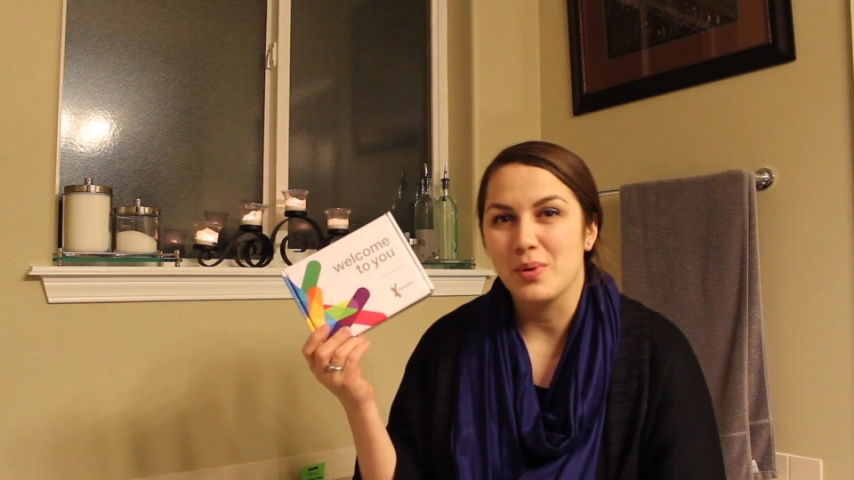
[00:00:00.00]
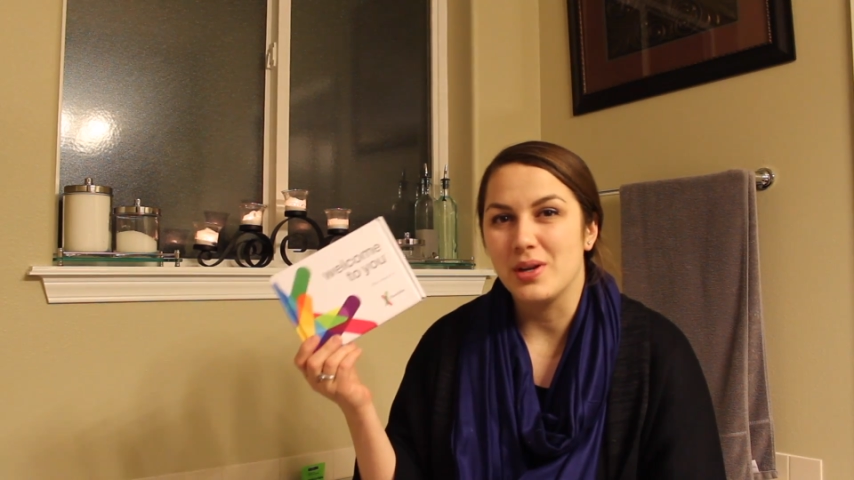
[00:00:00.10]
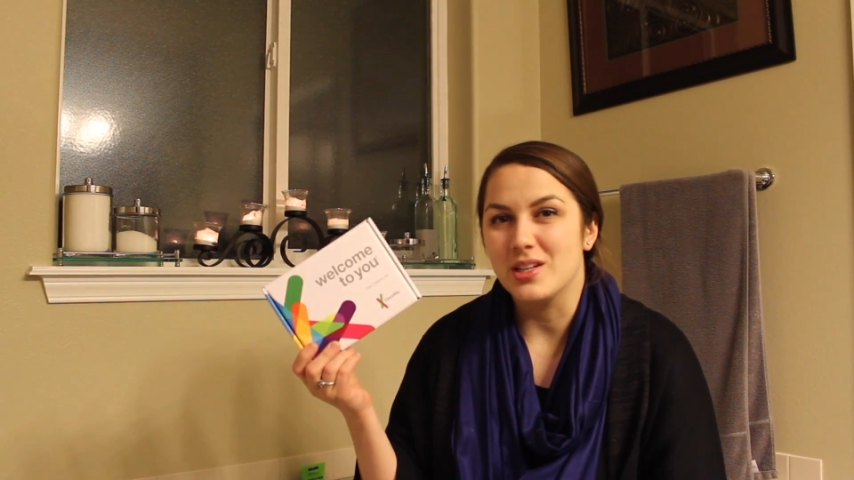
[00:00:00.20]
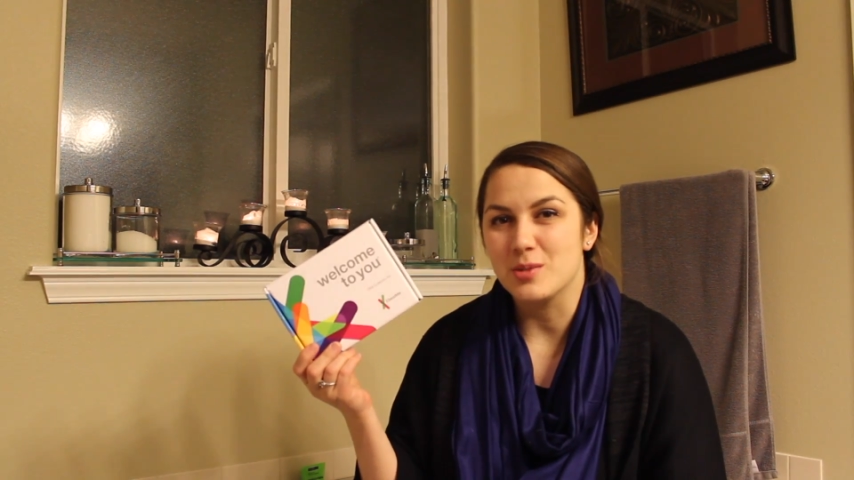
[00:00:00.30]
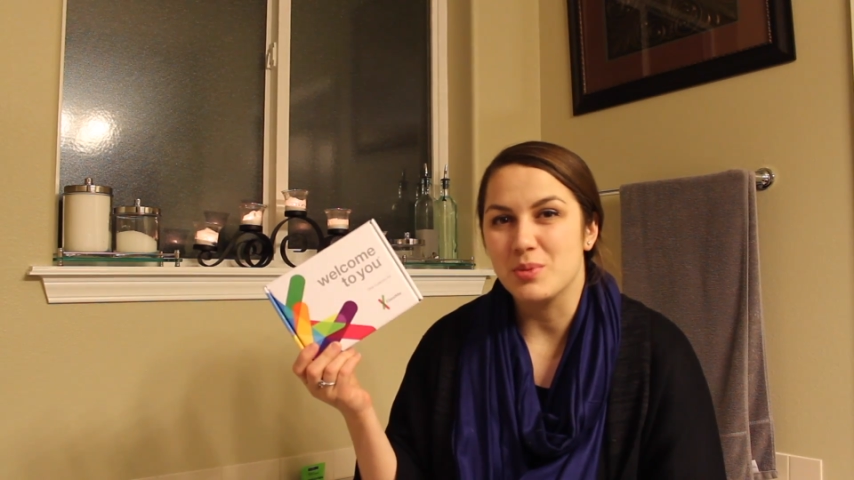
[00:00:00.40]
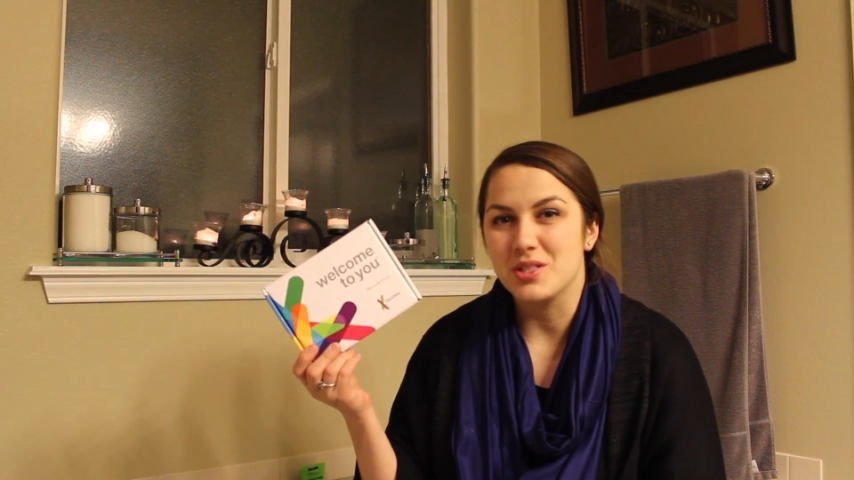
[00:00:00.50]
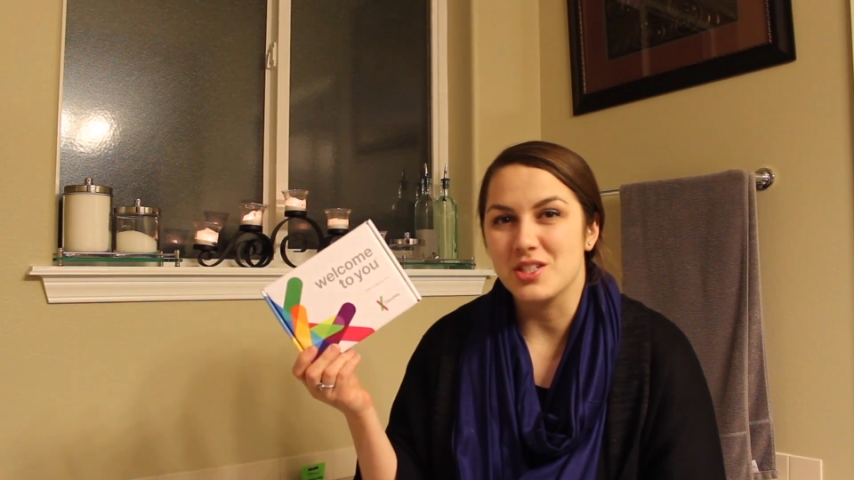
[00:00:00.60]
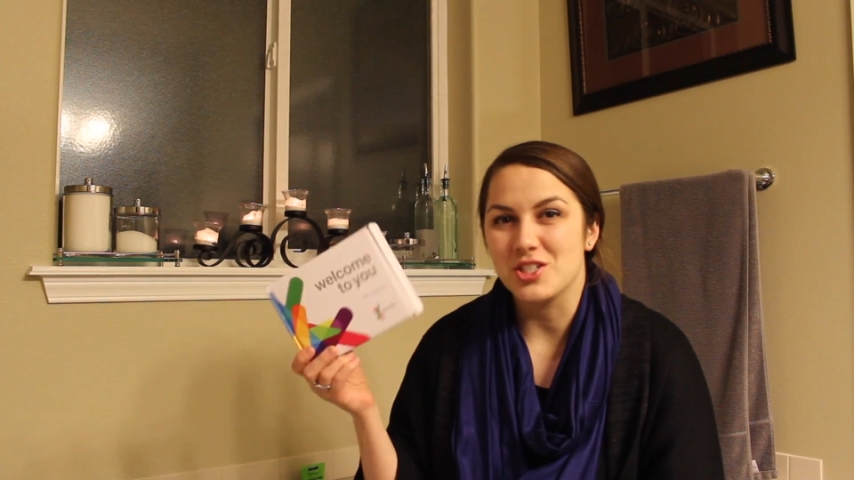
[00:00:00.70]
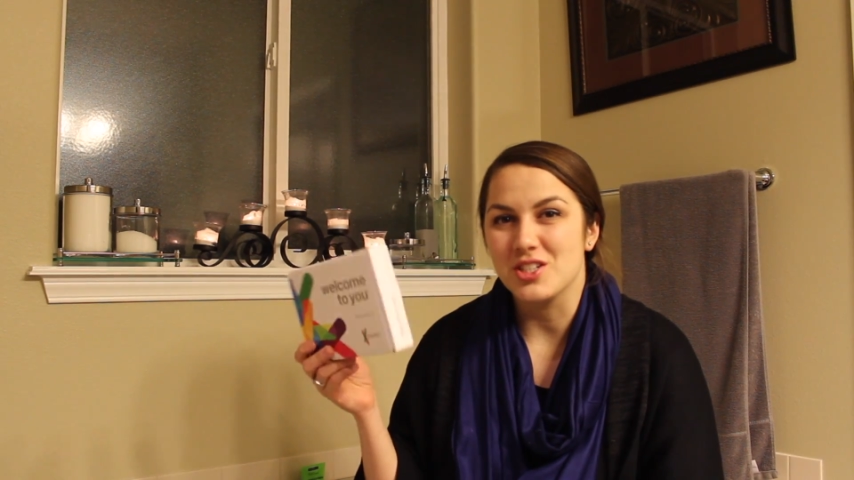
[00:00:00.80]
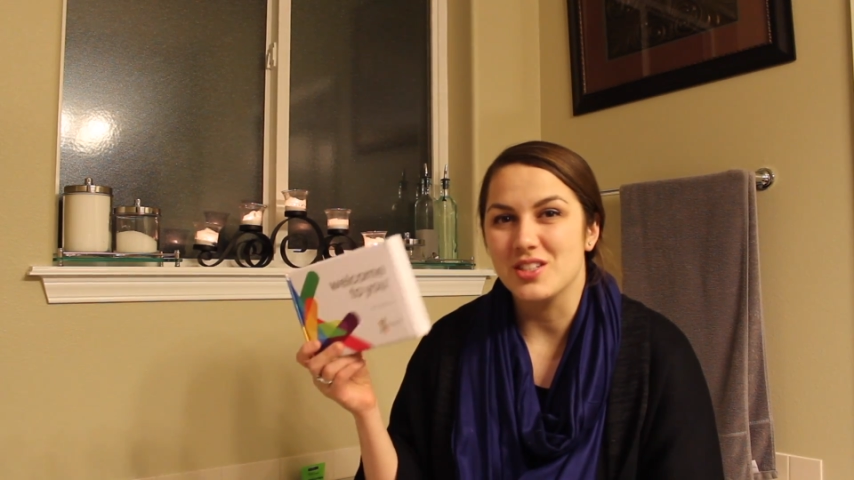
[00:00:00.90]

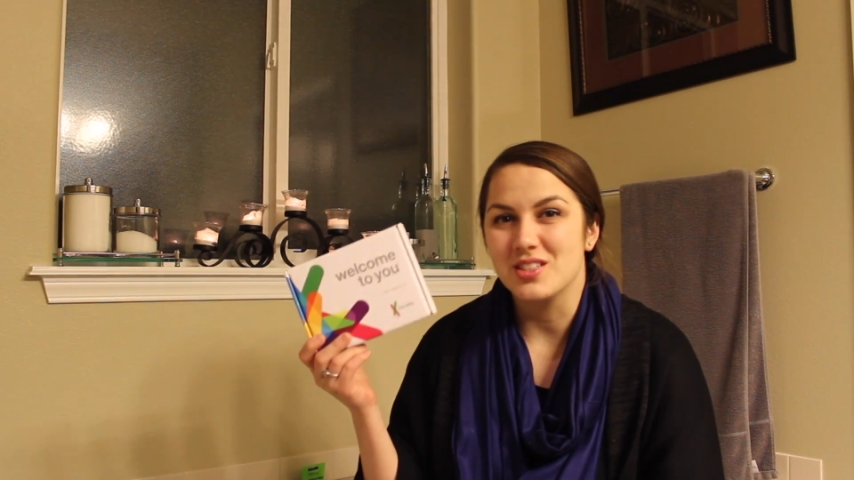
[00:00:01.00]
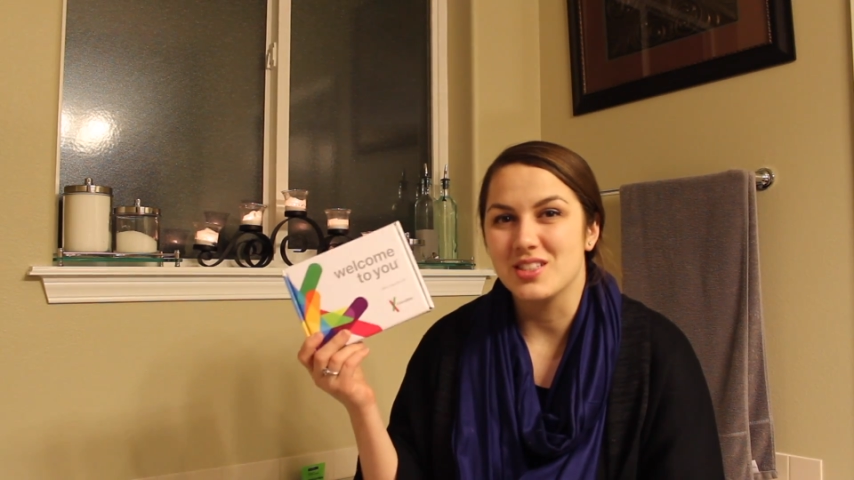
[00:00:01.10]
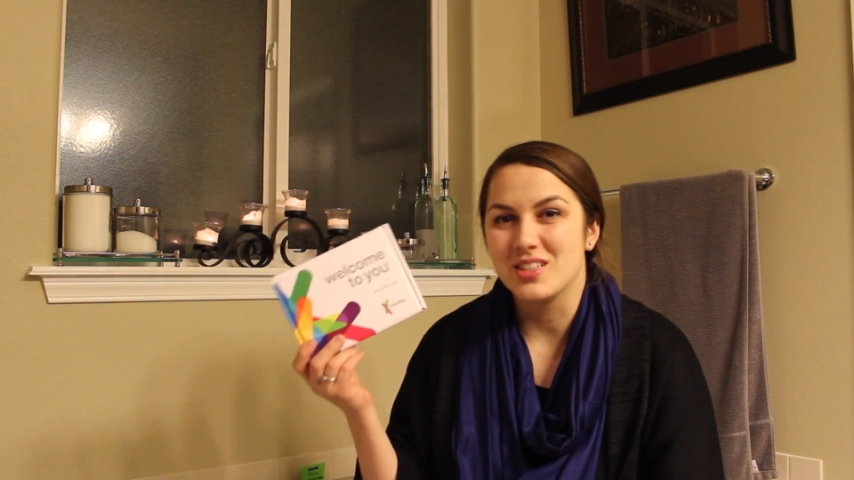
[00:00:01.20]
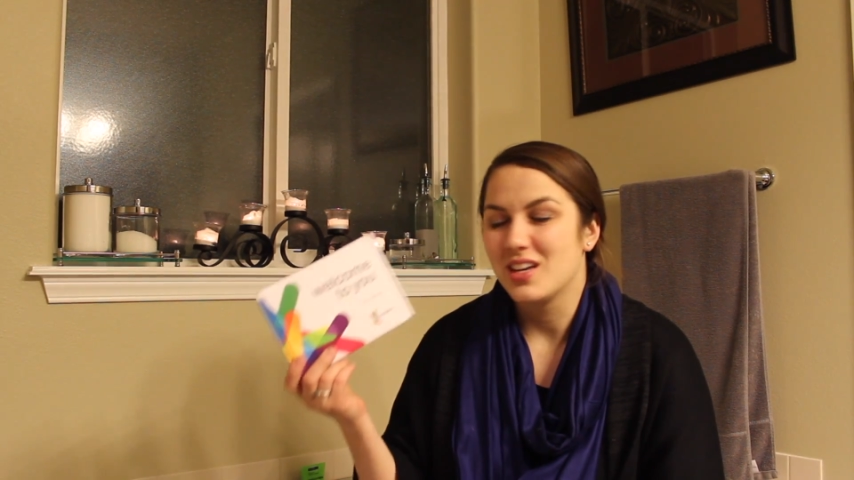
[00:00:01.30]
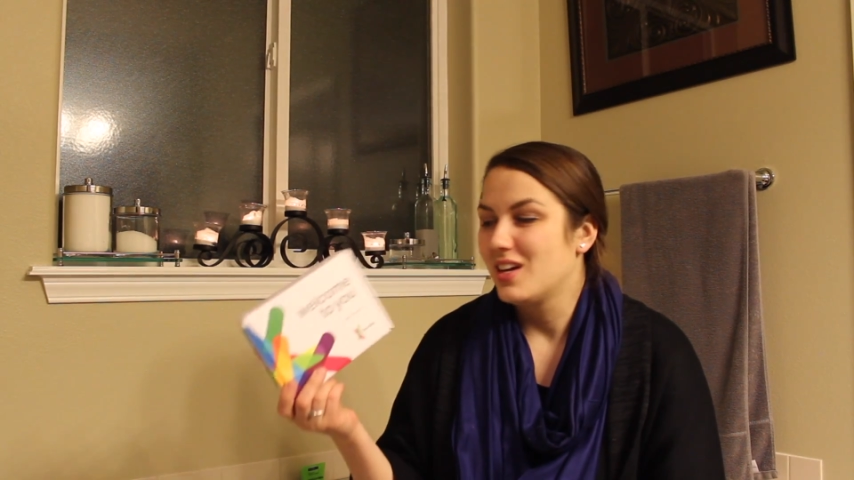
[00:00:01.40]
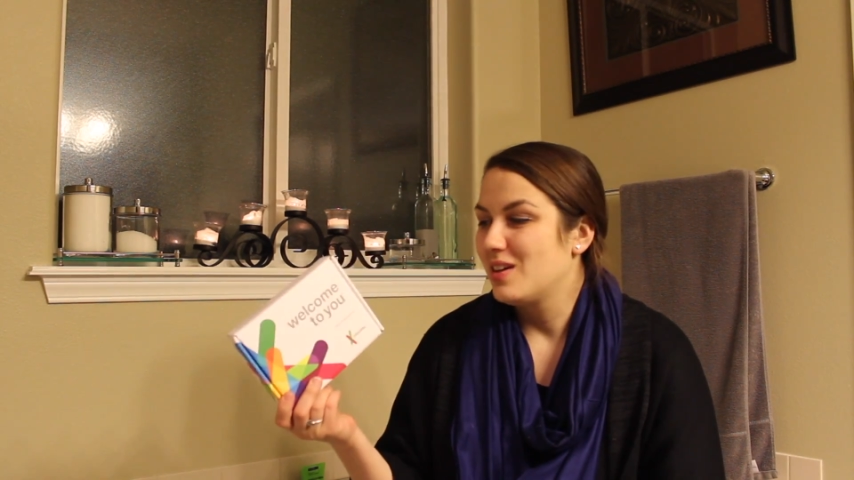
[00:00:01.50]
predispositions,